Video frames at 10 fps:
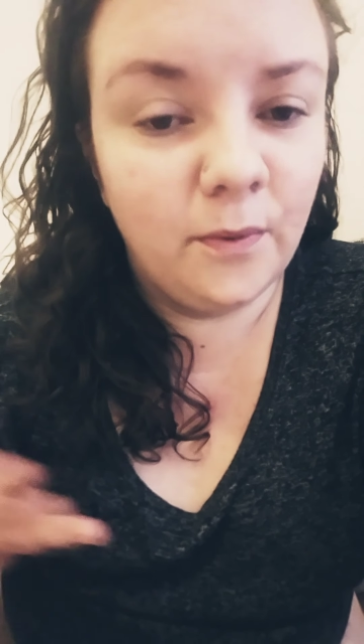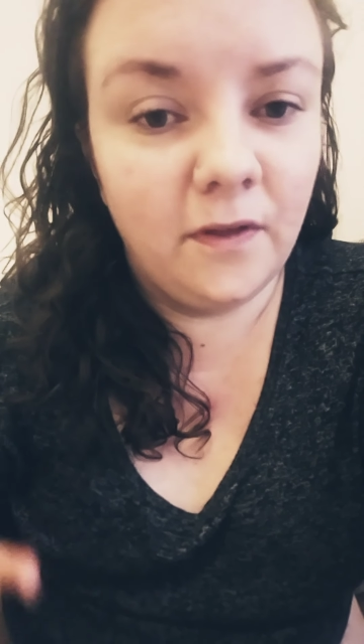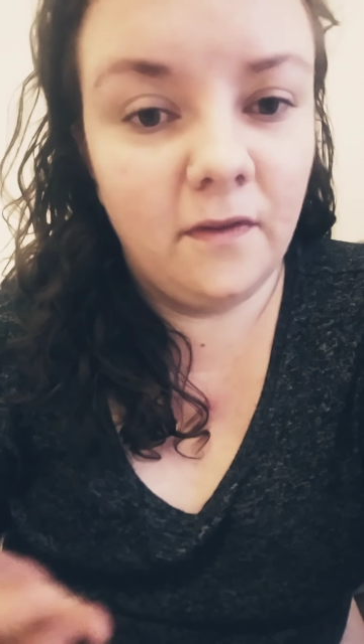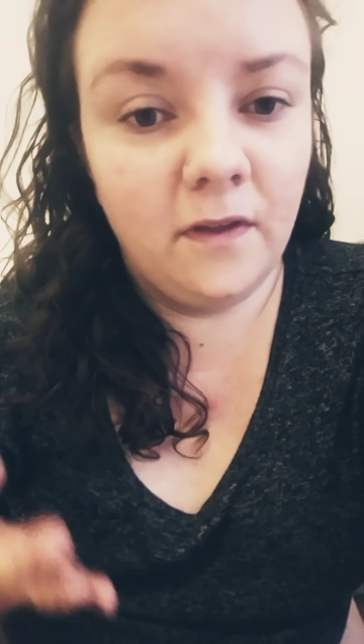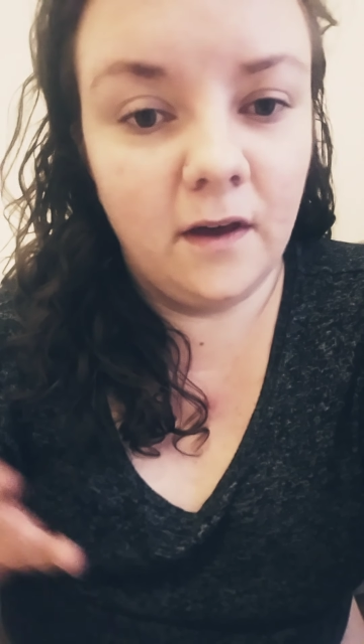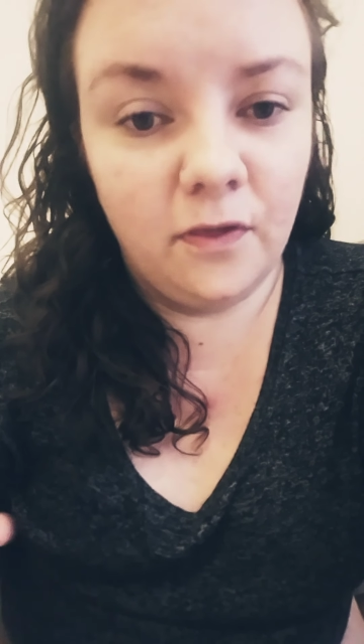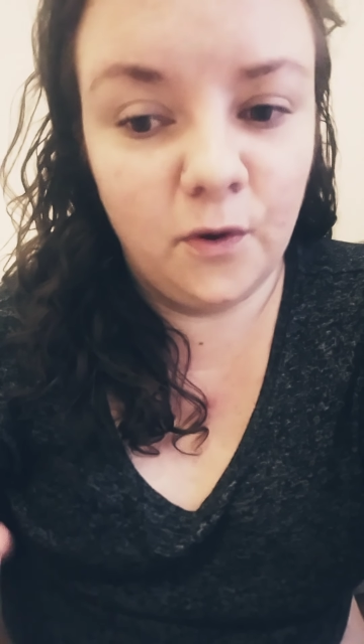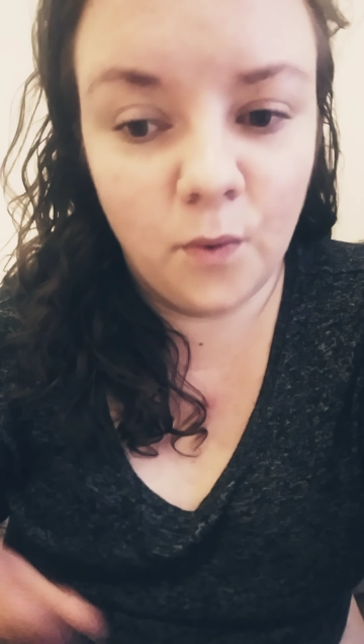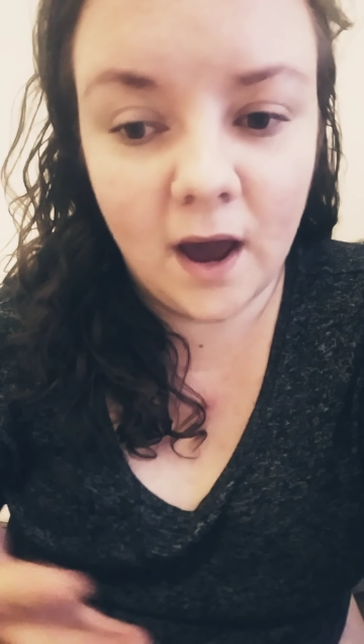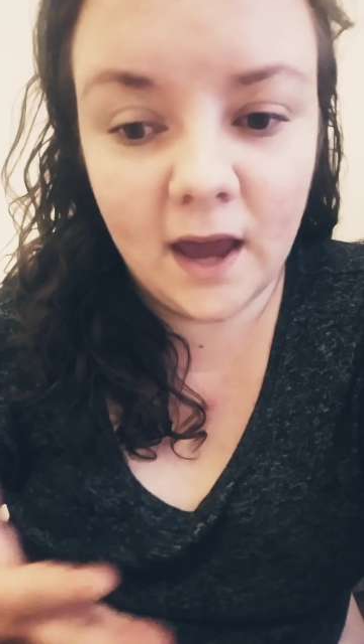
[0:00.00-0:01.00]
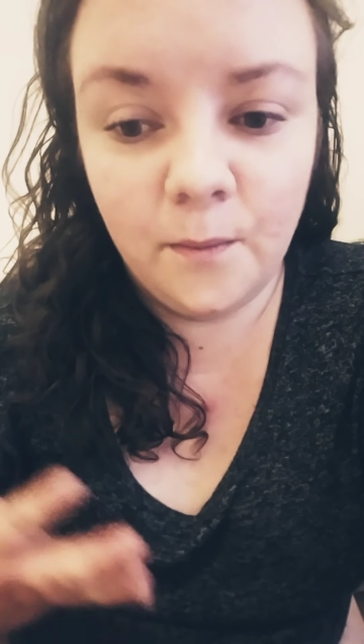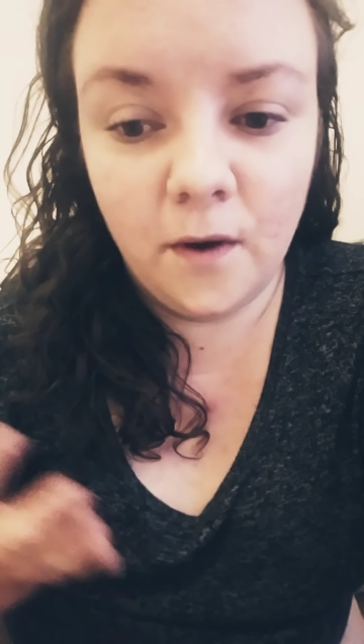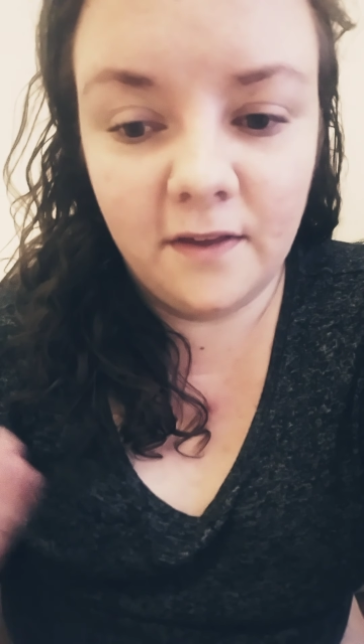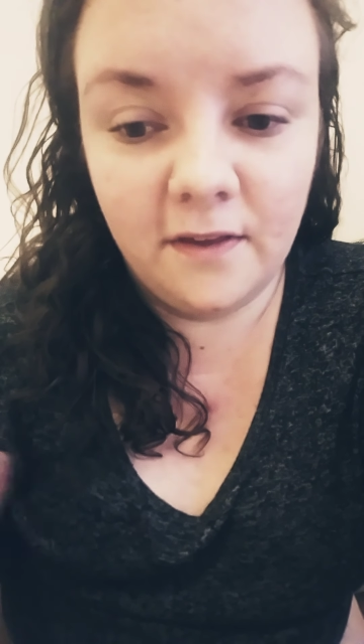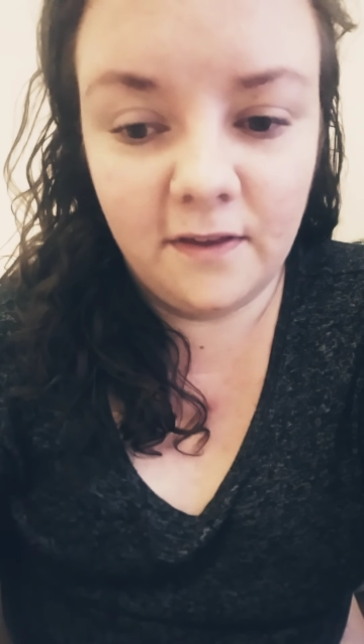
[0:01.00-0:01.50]
where the writing
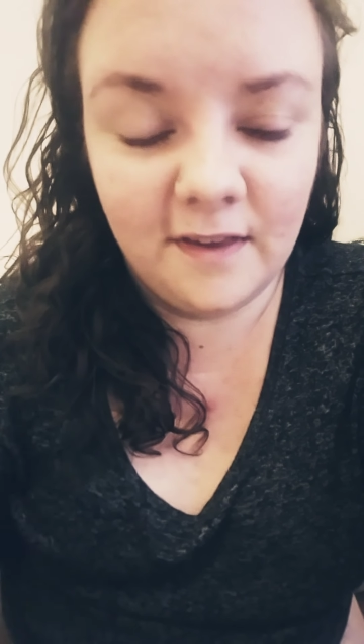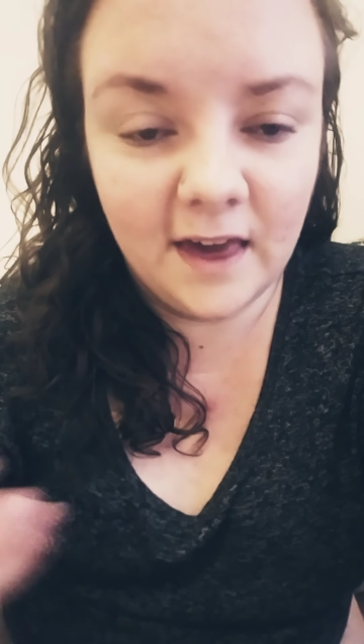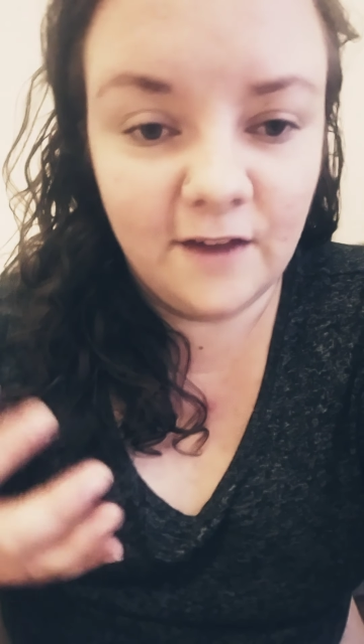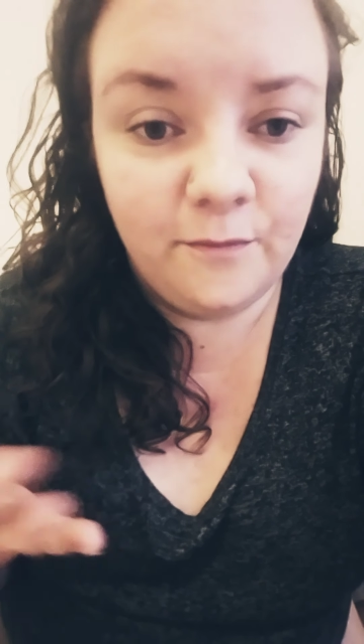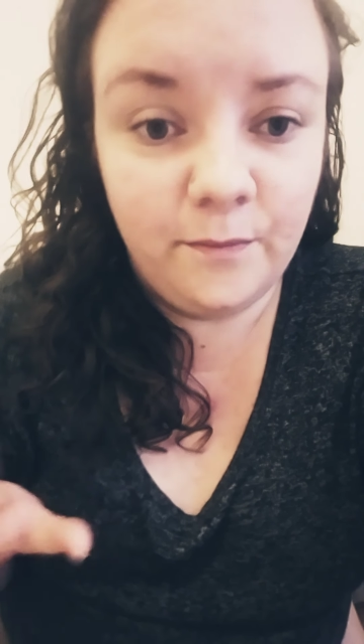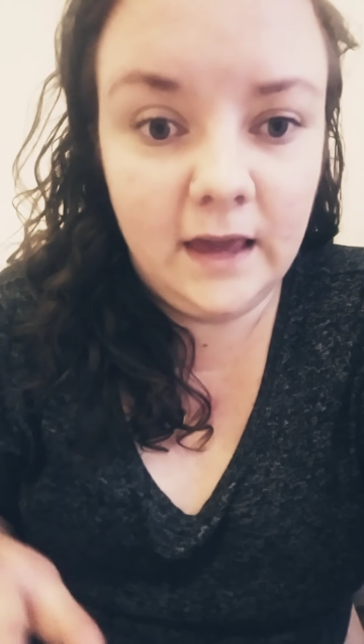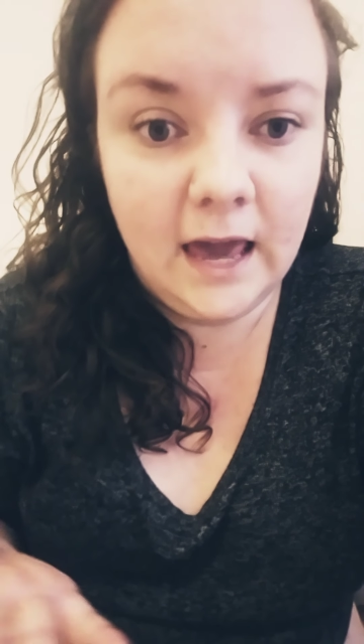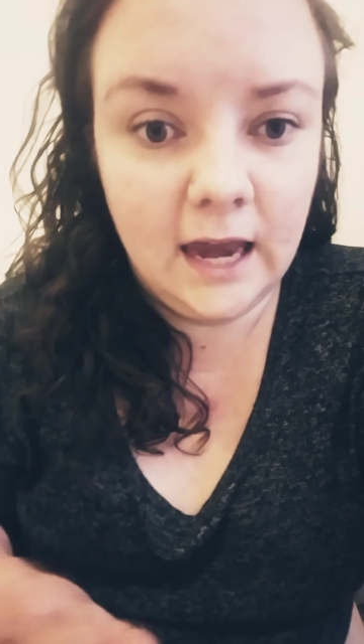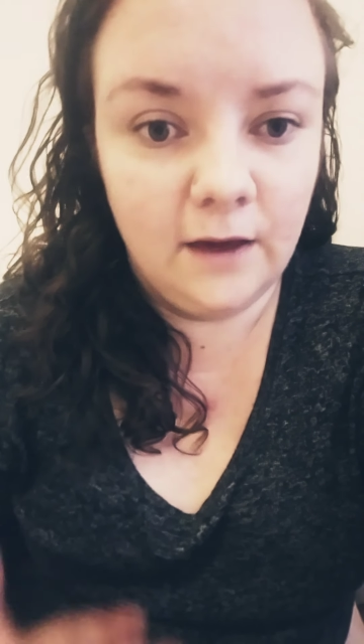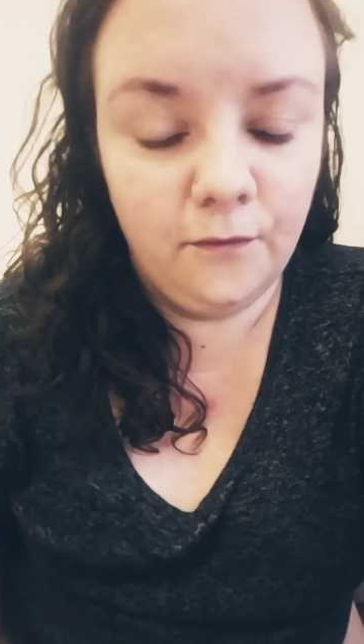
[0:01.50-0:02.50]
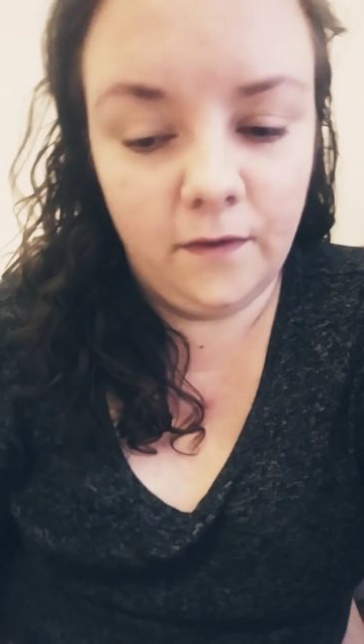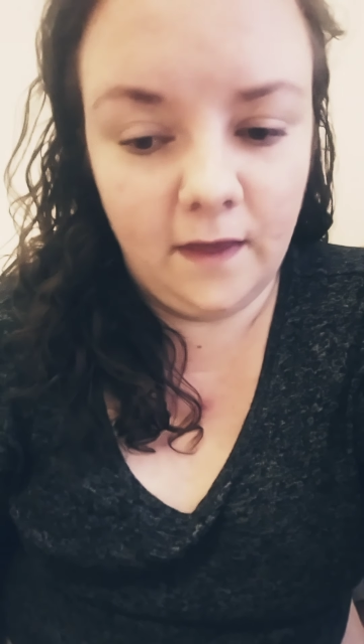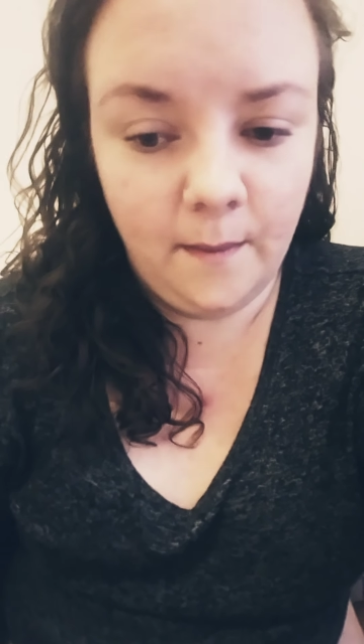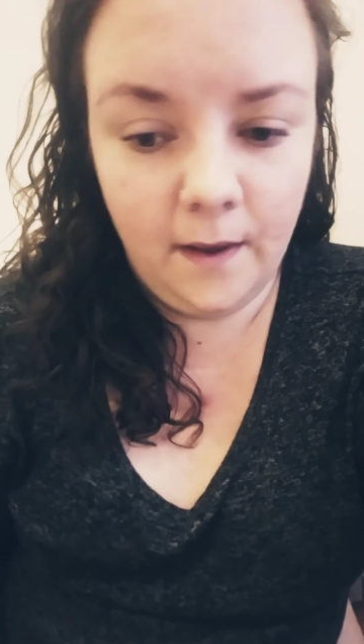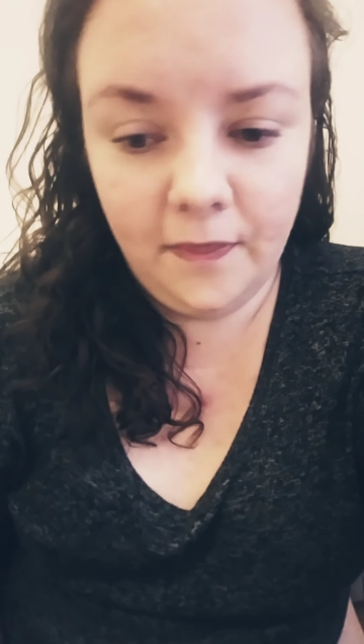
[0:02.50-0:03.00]
process is kind of beginning for
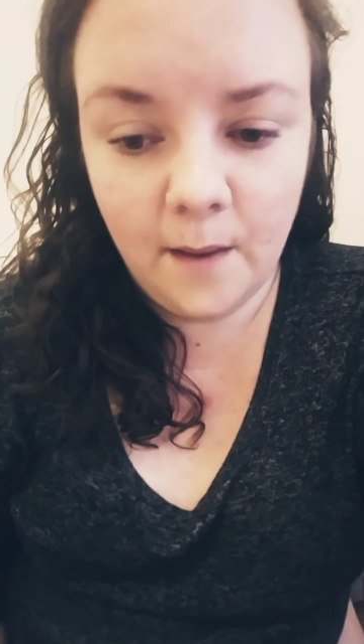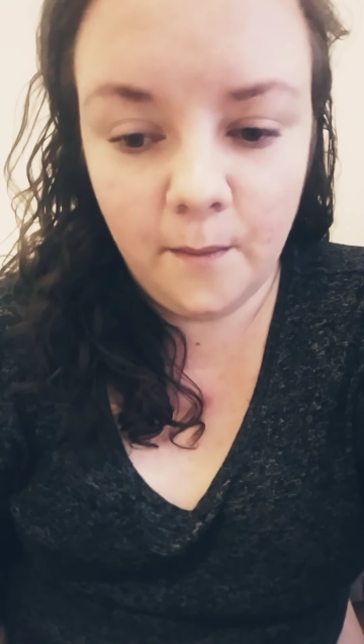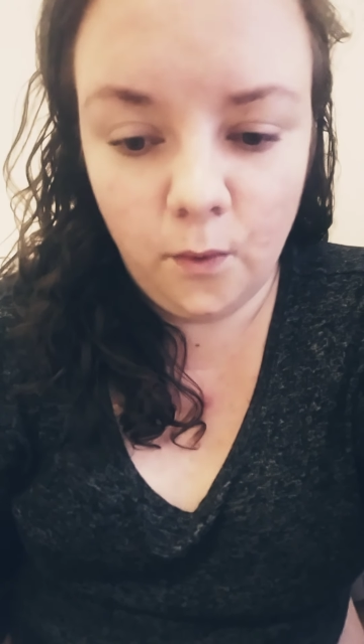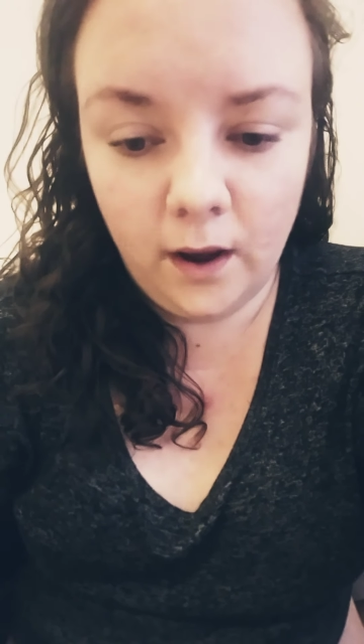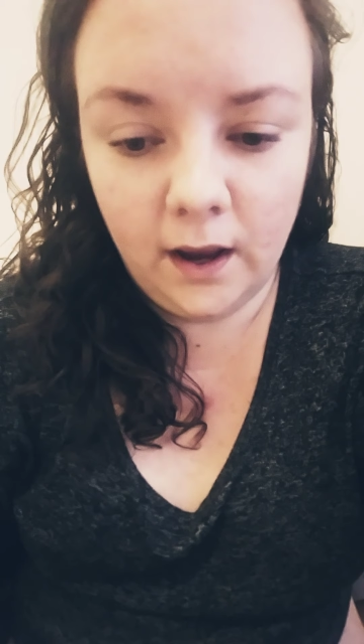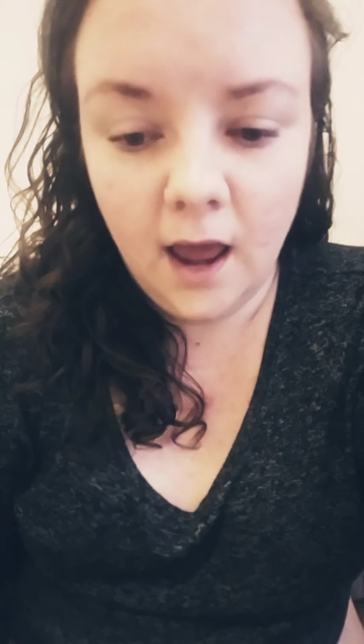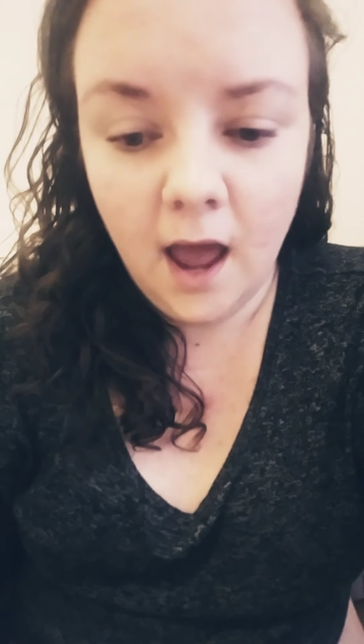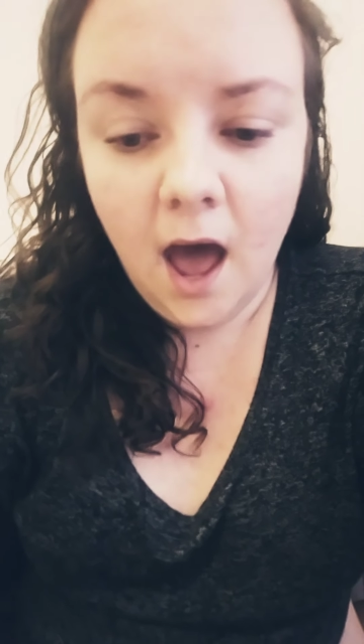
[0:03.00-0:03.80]
them at that point.